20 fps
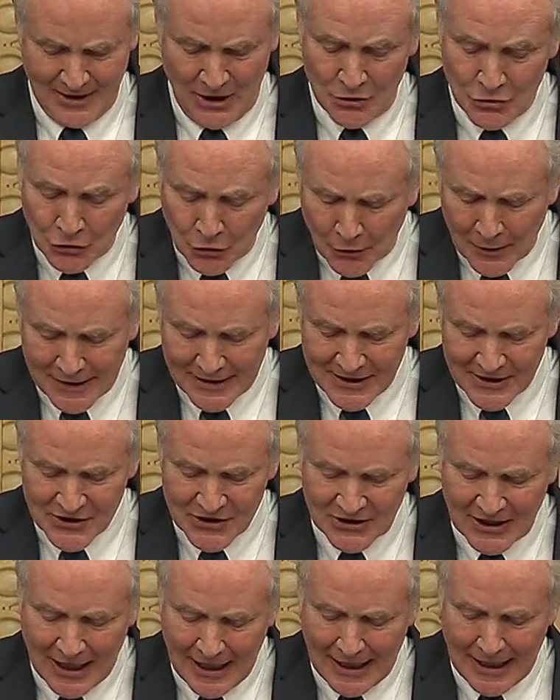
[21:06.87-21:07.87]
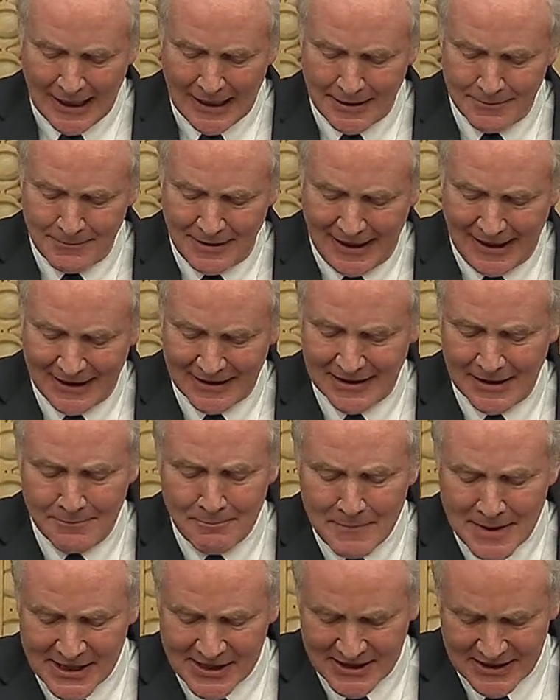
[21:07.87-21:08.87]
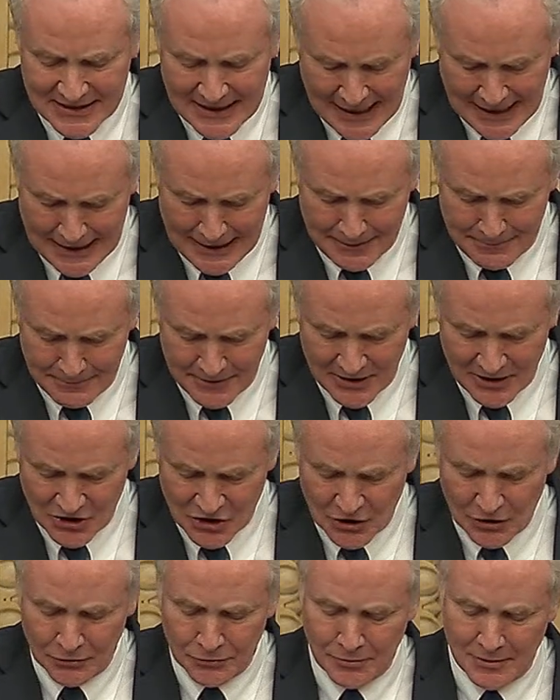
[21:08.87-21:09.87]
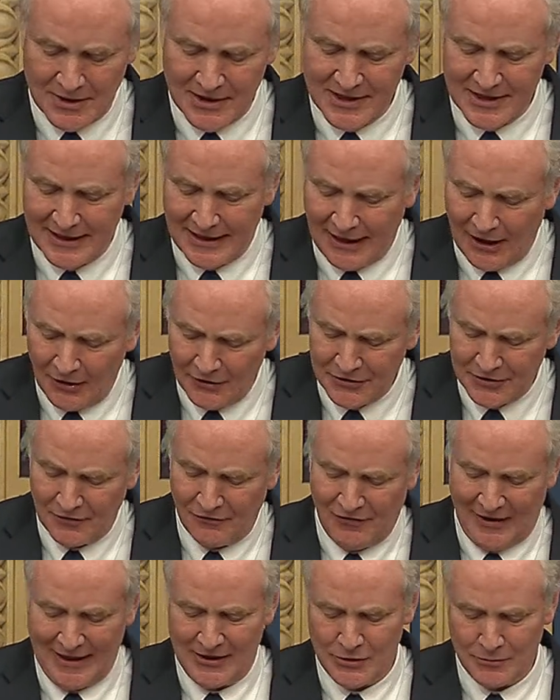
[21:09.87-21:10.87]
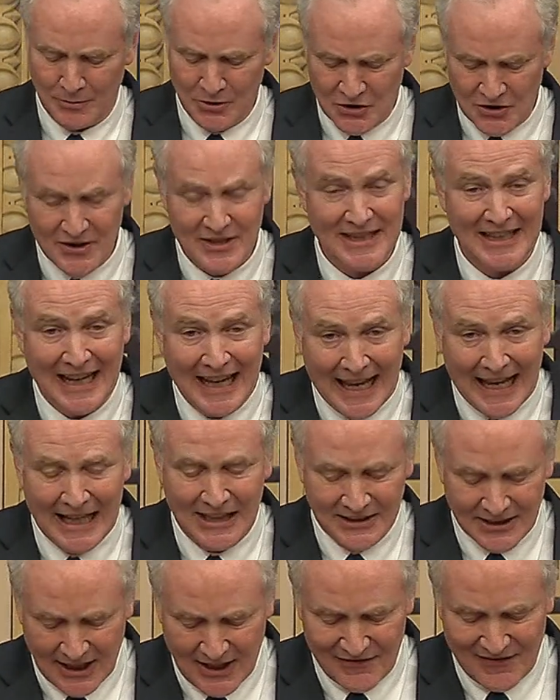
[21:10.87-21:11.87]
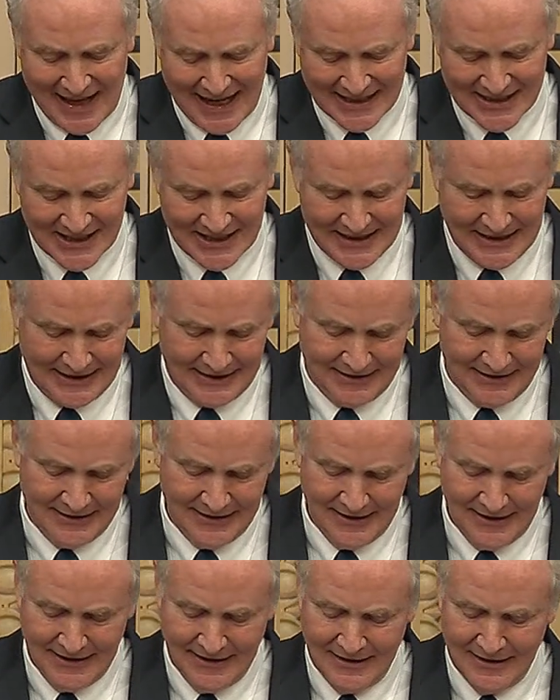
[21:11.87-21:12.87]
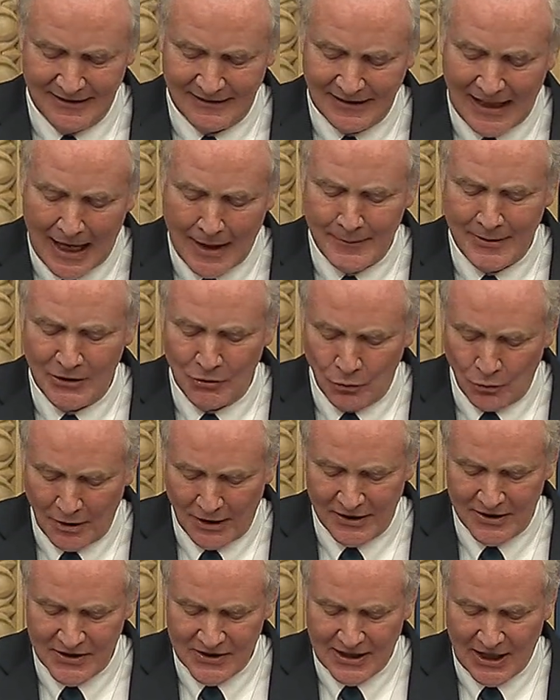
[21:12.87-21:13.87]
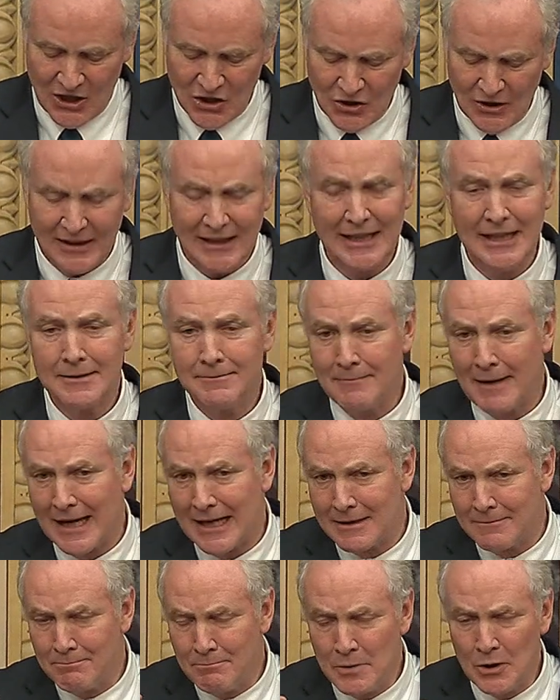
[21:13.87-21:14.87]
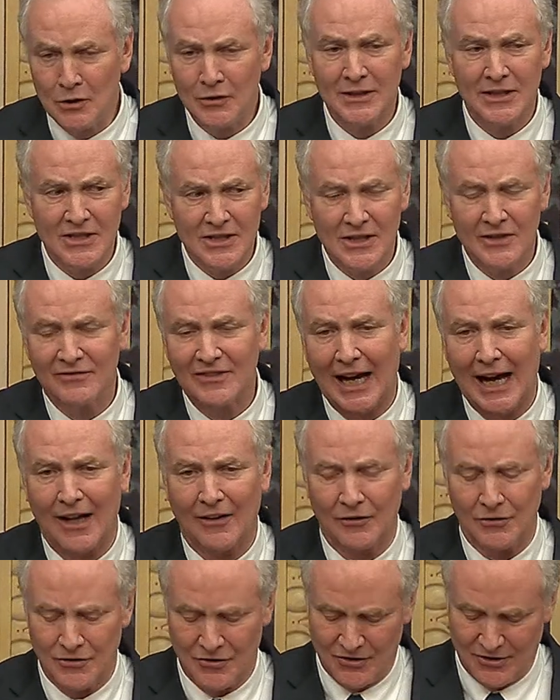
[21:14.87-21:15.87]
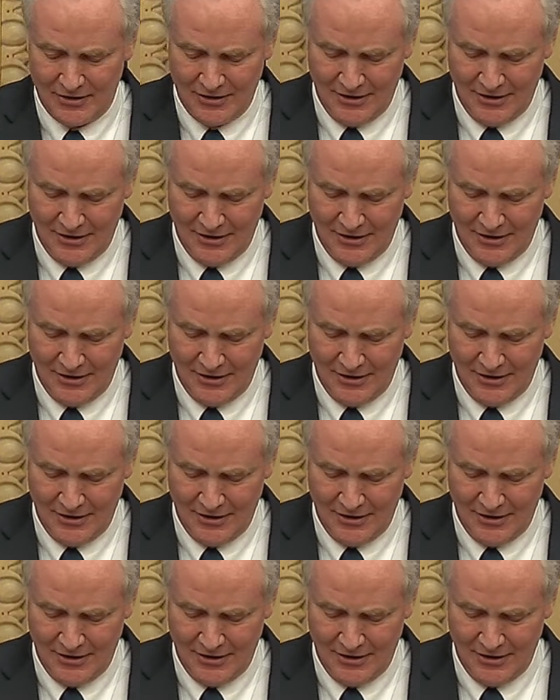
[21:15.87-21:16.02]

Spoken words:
During his time at the misnamed Children's Health Defense, which is an anti-vaccine lobbying organization, he'd made millions of dollars